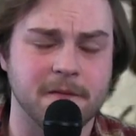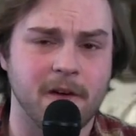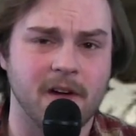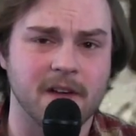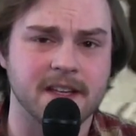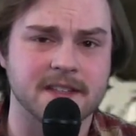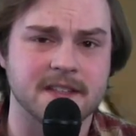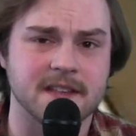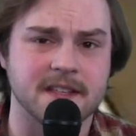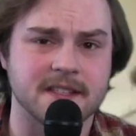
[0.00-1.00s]
fall
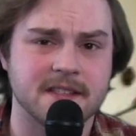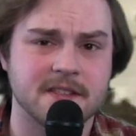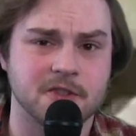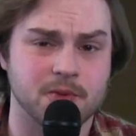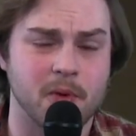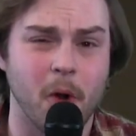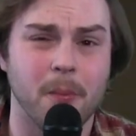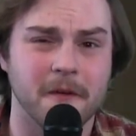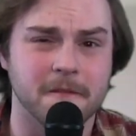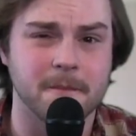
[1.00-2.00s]
into this trope
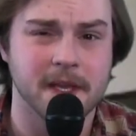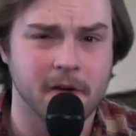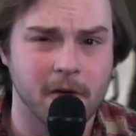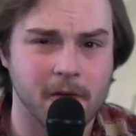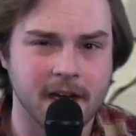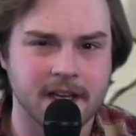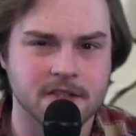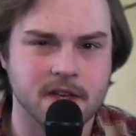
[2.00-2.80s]
of mirroring each